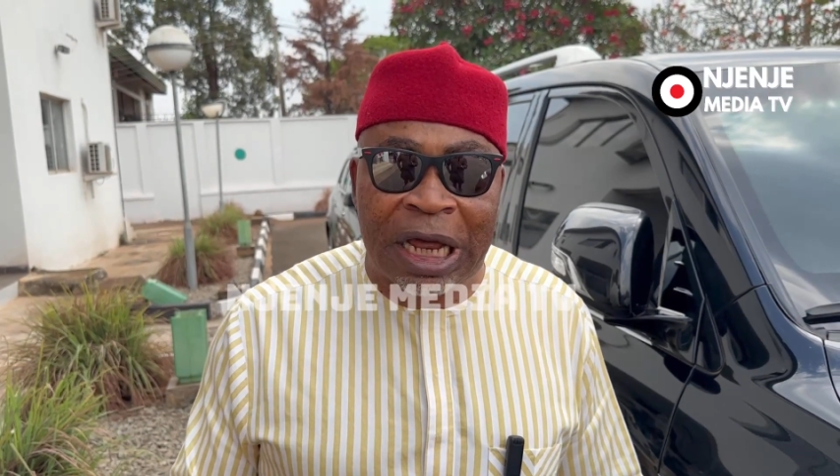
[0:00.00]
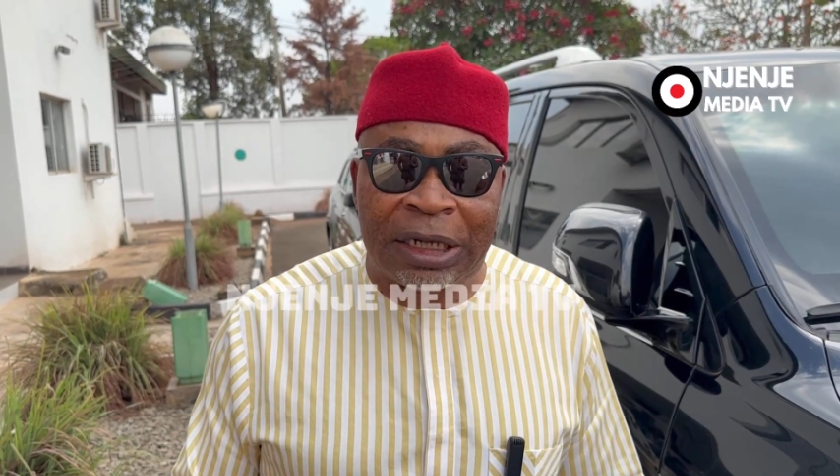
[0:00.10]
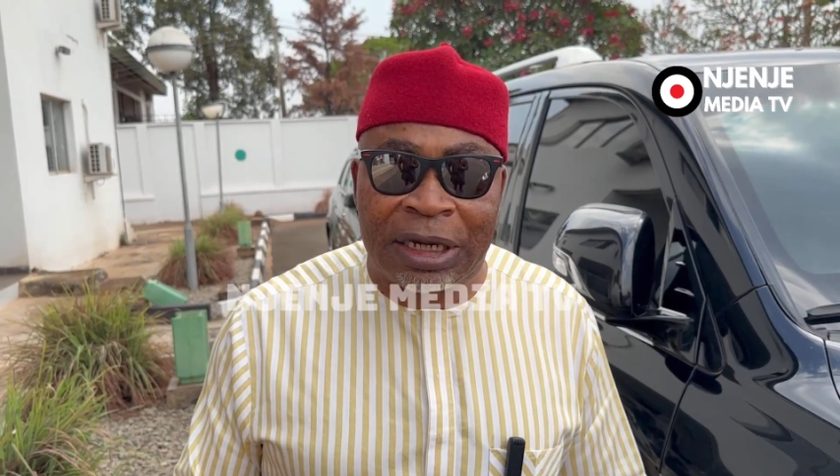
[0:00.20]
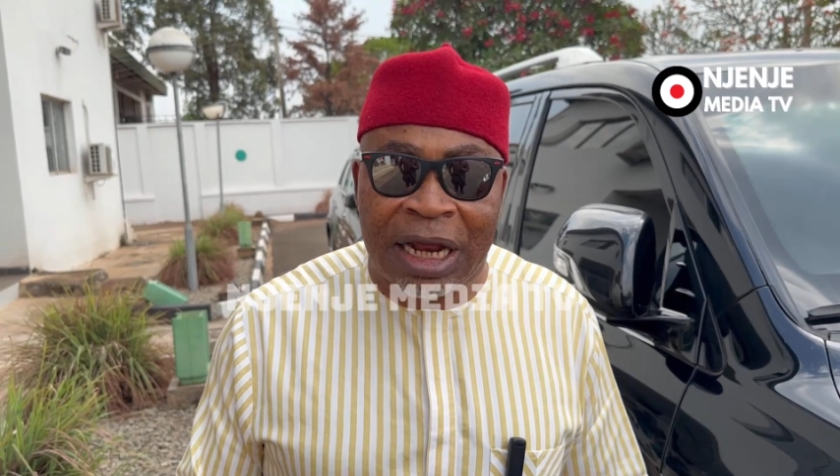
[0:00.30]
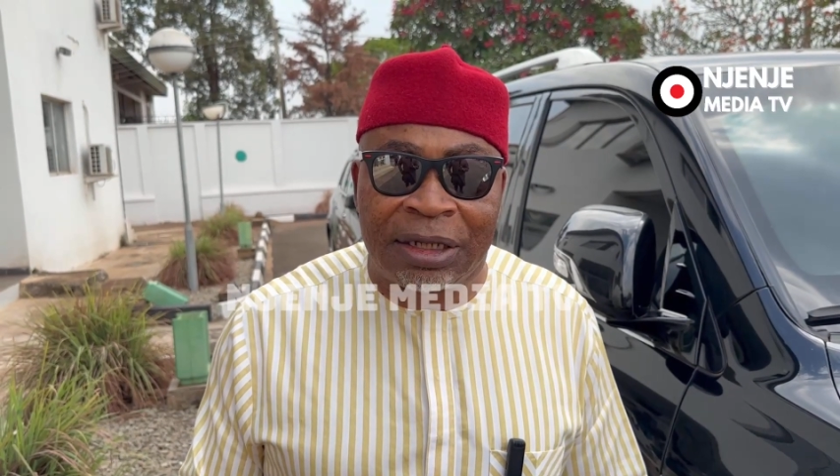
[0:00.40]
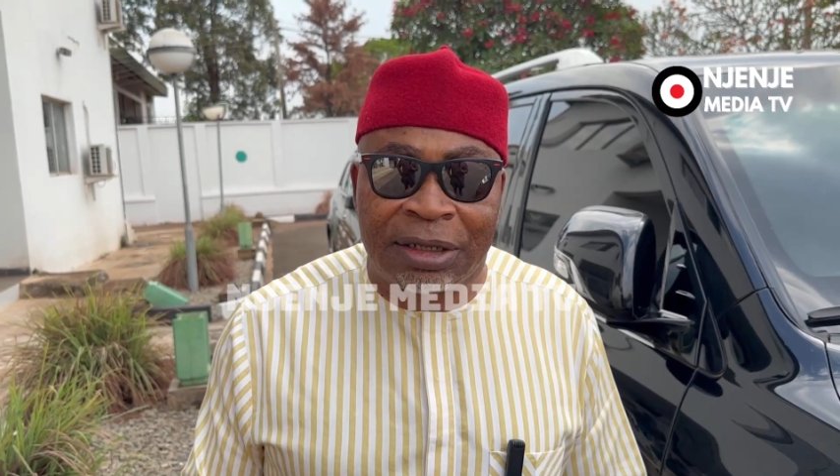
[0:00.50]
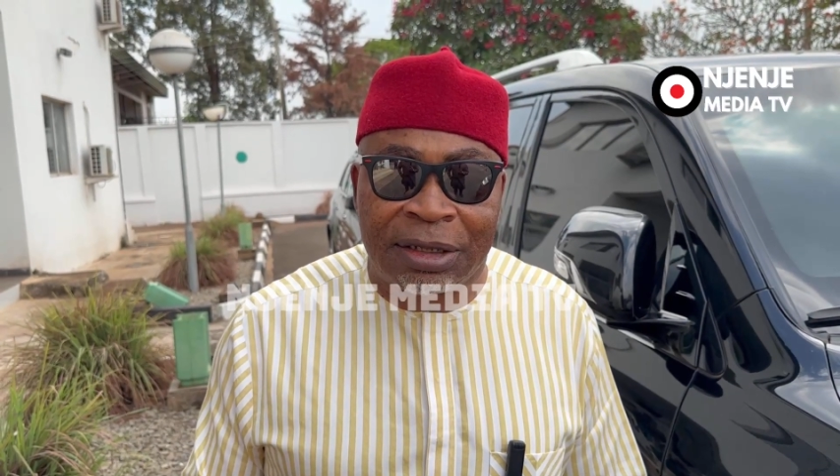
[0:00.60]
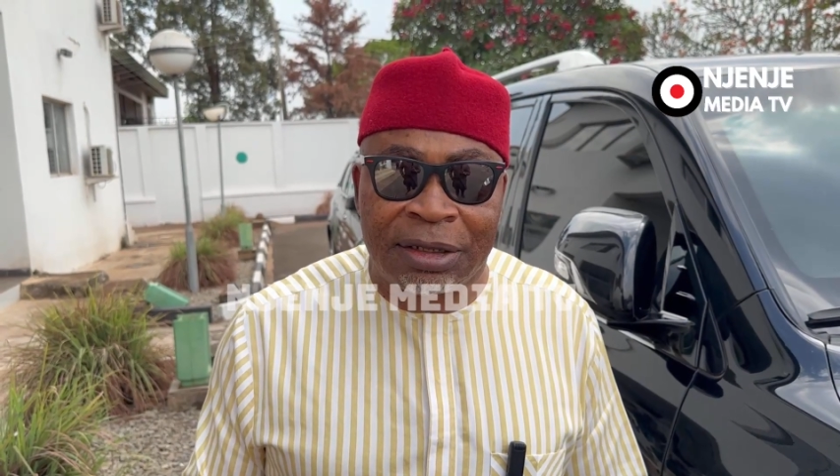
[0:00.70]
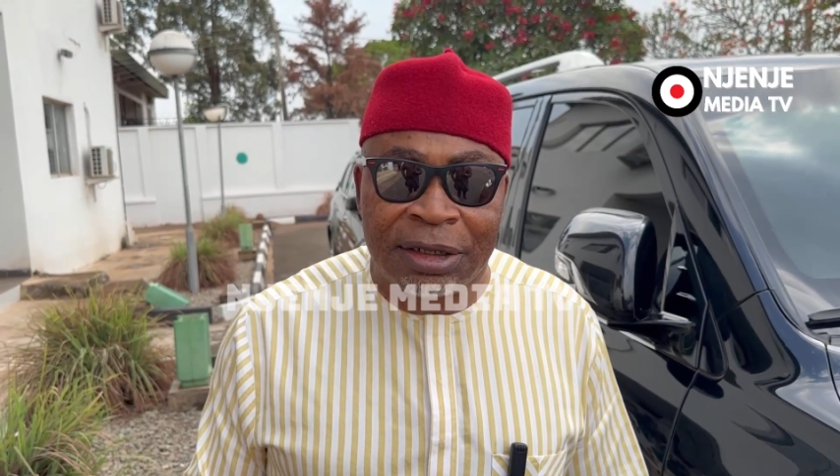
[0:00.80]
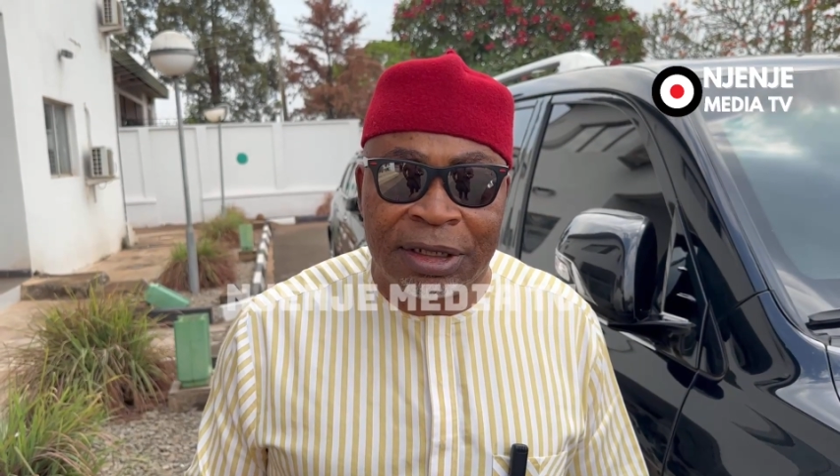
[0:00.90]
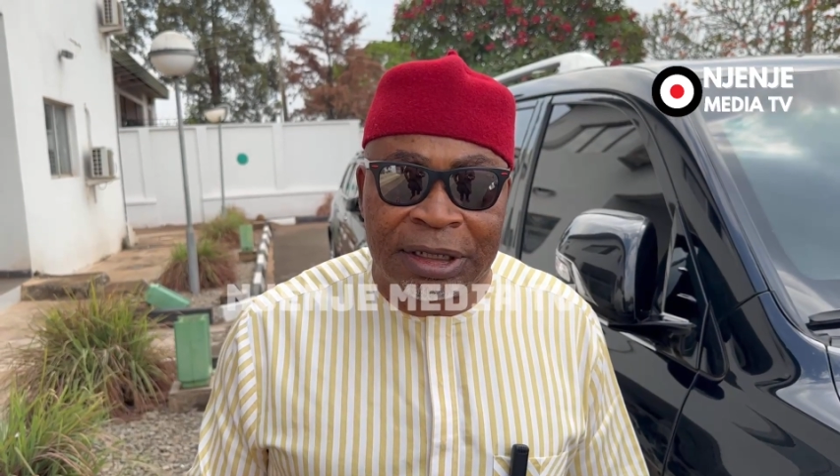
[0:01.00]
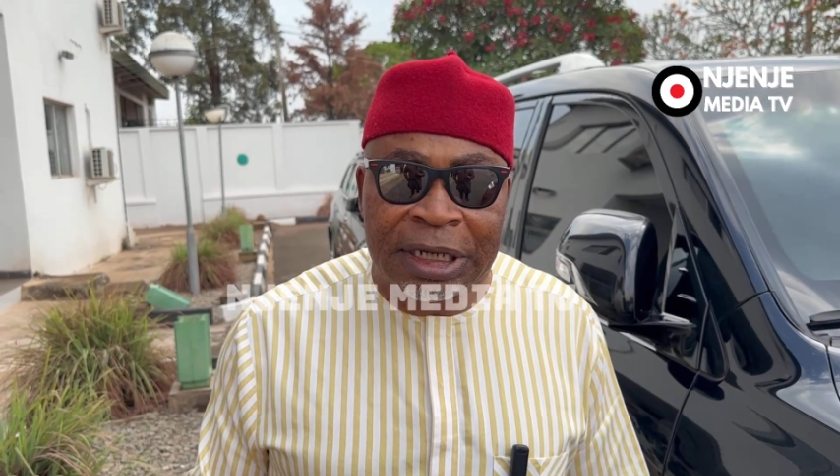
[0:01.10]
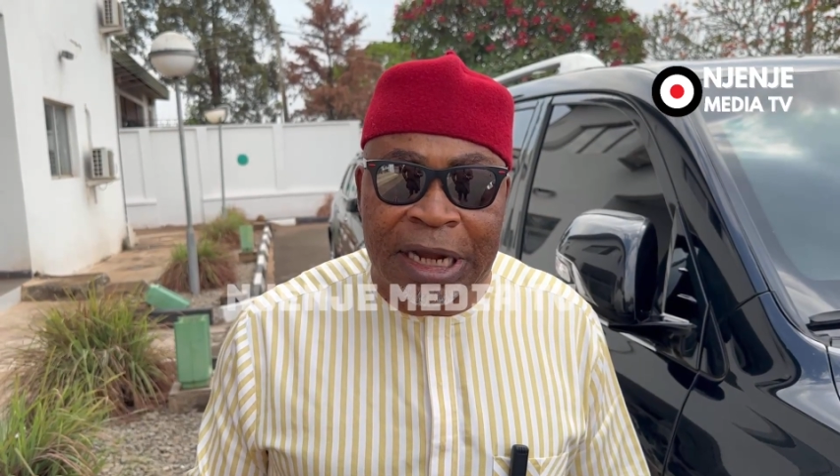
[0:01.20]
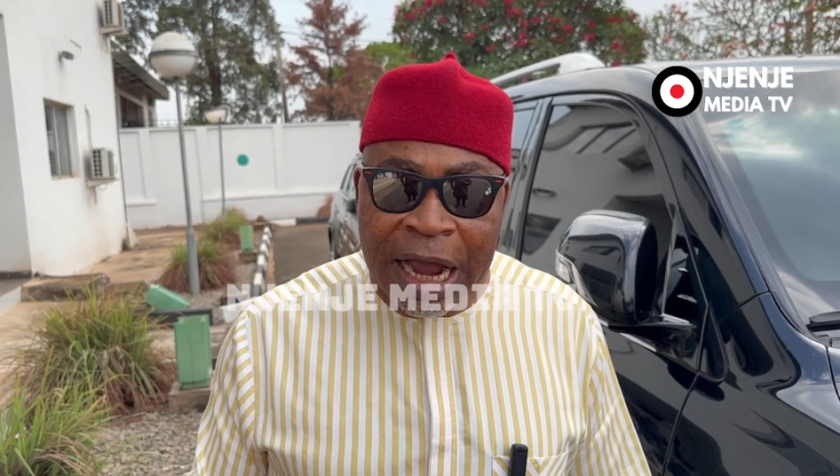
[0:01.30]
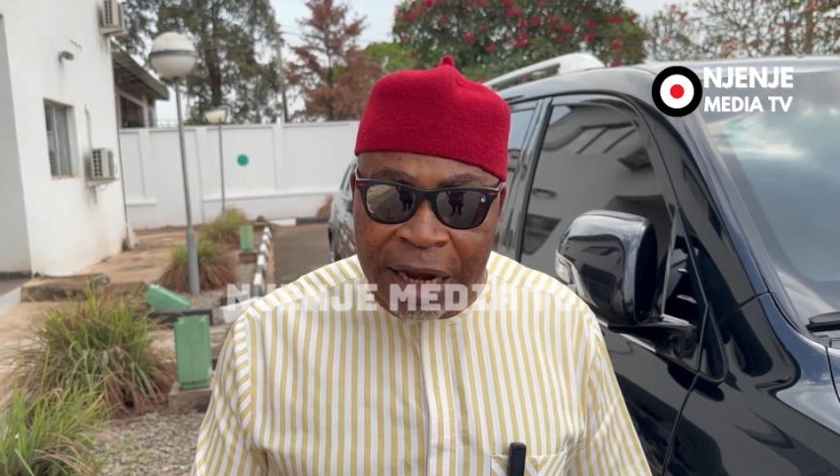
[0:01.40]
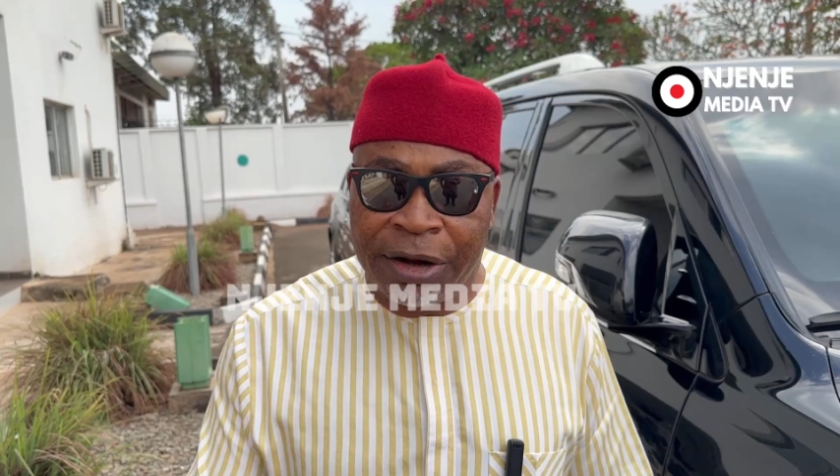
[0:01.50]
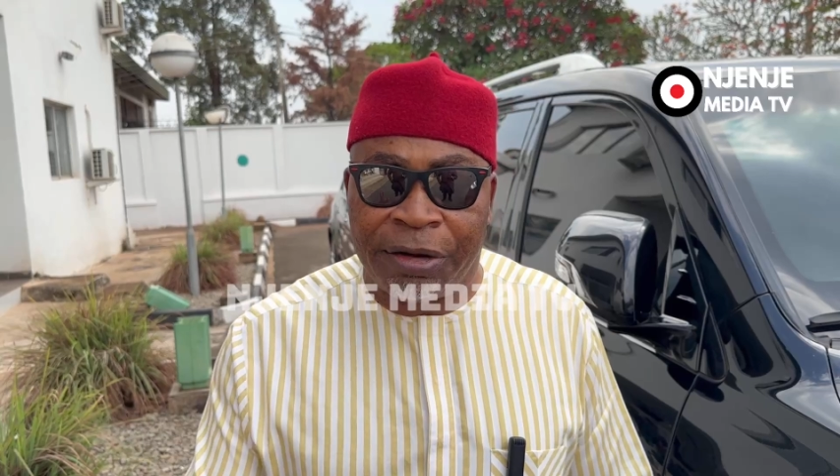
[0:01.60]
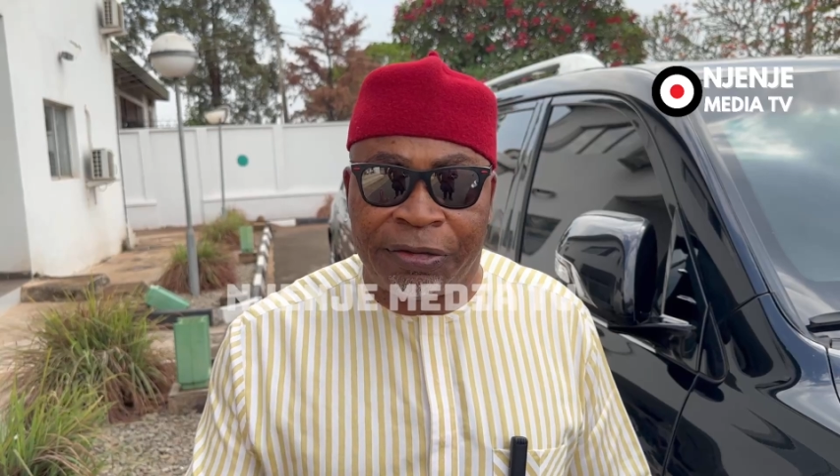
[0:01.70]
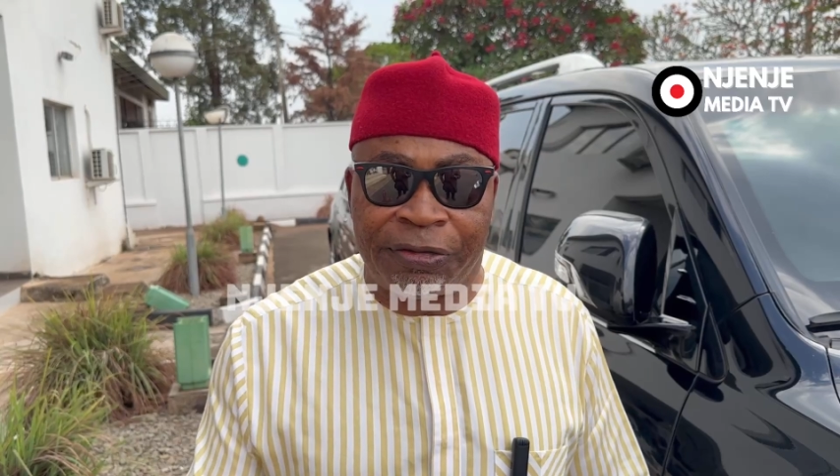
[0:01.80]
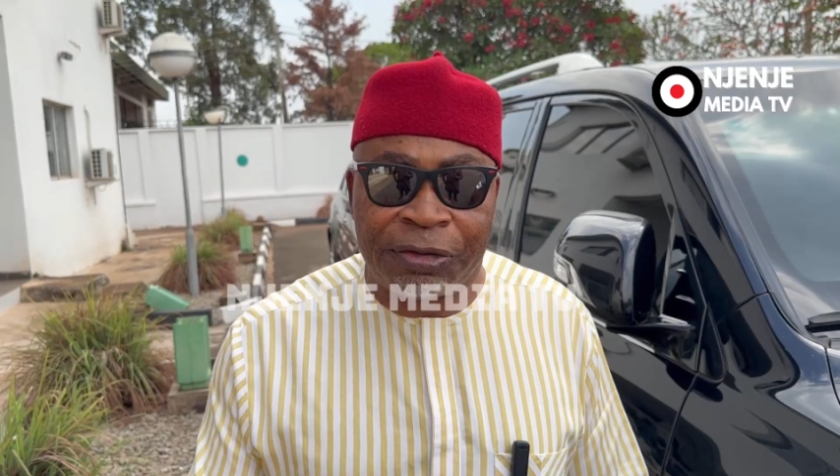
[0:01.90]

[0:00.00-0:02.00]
that that is the kind of